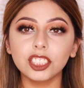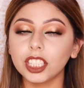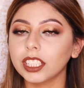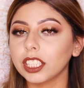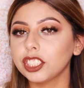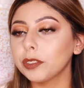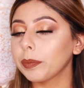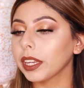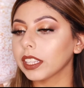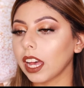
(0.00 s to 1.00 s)
shape that she
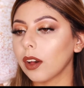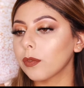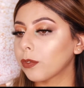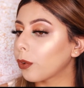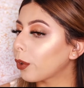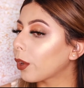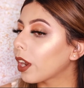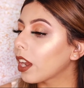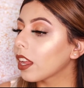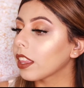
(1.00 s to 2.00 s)
picked out for
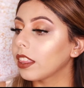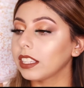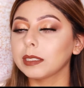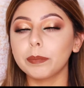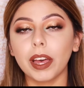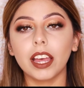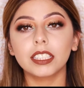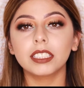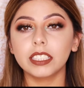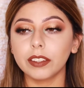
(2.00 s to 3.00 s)
this
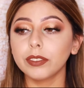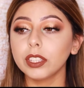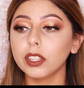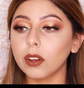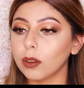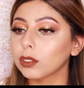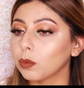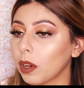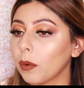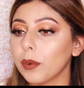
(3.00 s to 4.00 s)
box definitely goes
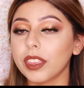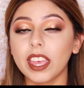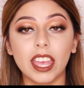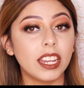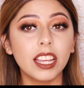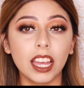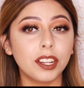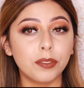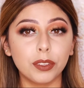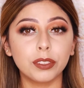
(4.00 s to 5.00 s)
well with any
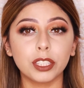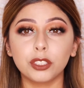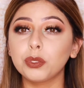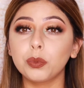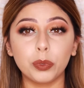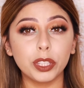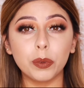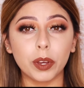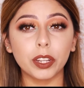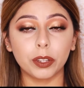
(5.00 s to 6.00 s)
kind of look that you really
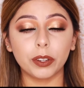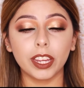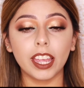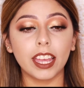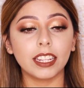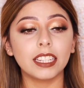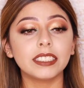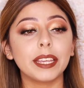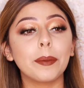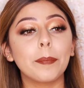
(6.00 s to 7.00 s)
want to create, and that's
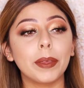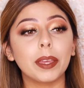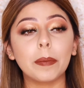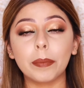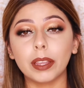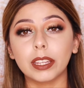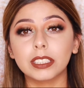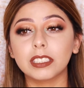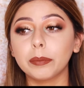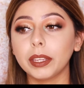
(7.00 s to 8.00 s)
a big plus
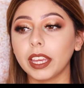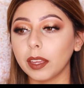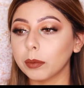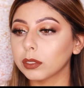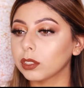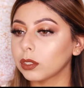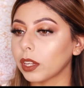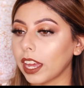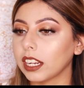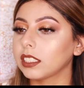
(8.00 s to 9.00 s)
to be able to
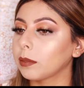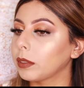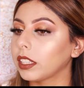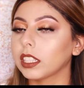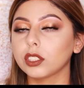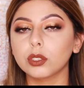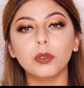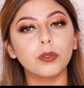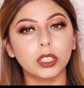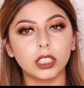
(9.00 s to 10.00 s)
add something that's so
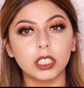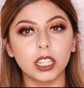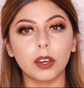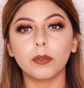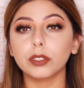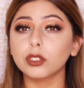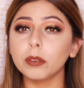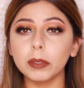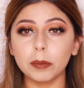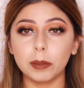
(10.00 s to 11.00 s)
versatile for so
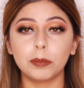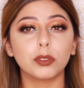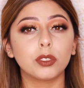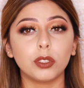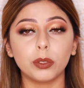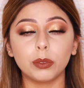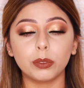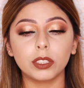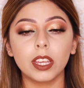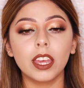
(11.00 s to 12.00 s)
many people to use.